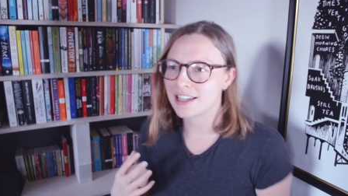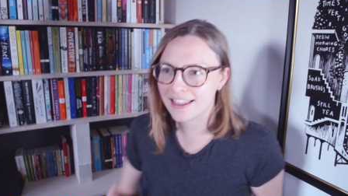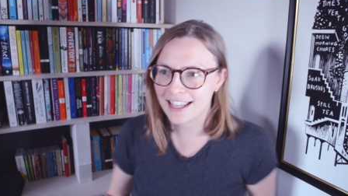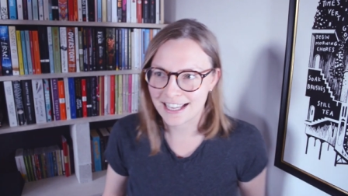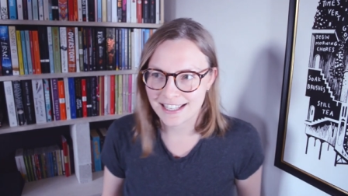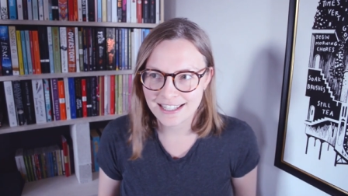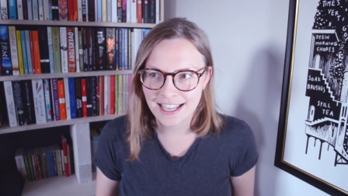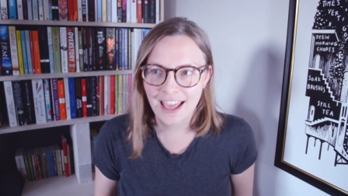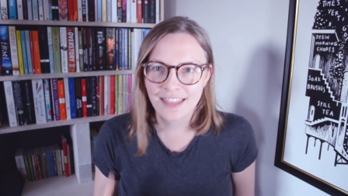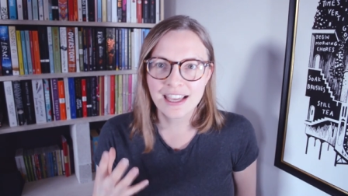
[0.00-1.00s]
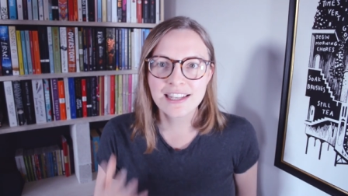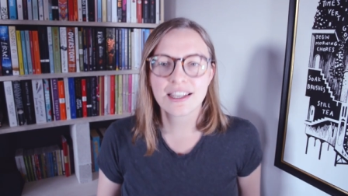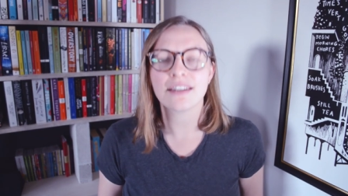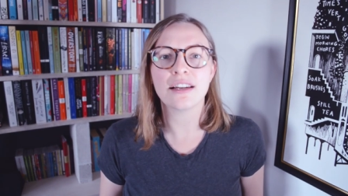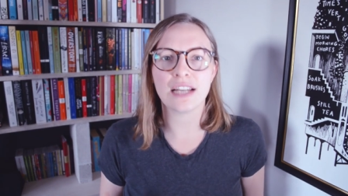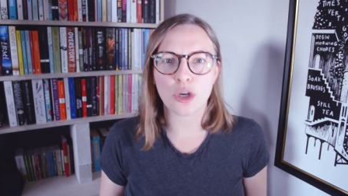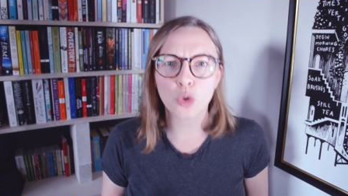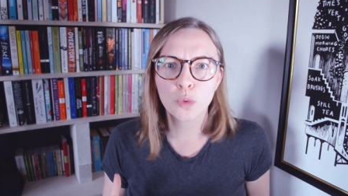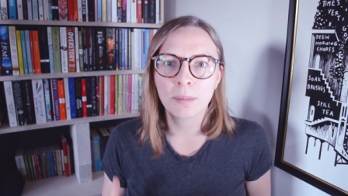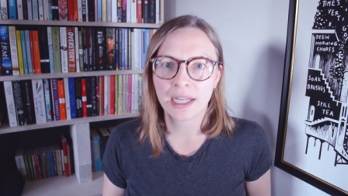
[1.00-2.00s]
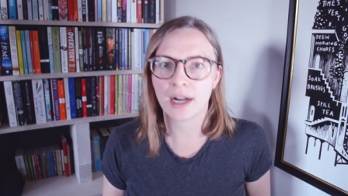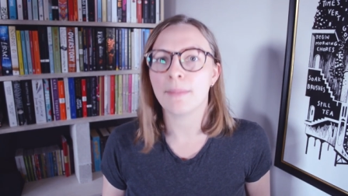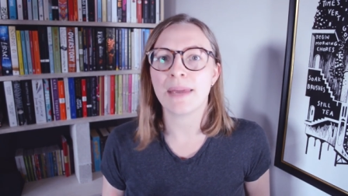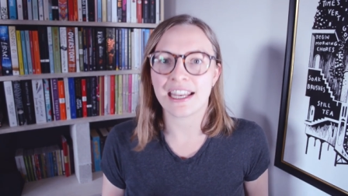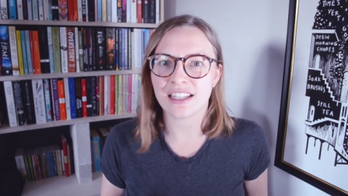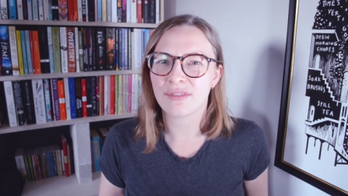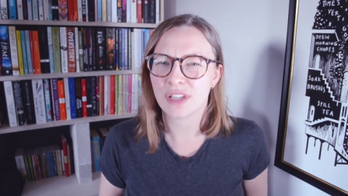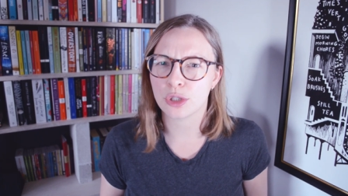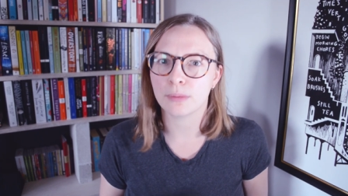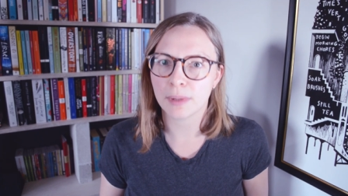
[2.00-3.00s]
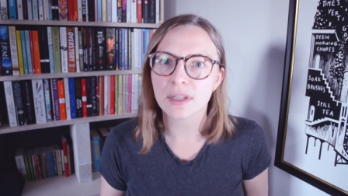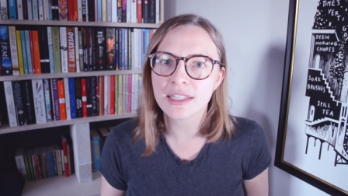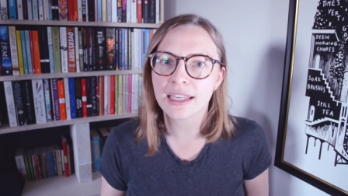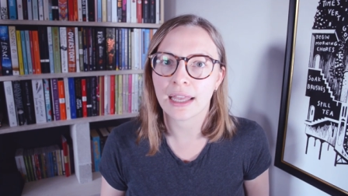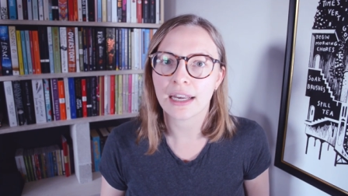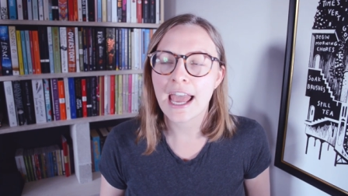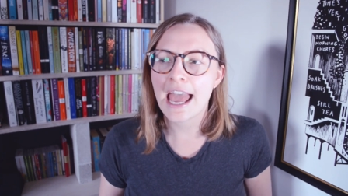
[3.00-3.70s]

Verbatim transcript: like this, they suddenly all become individual books again.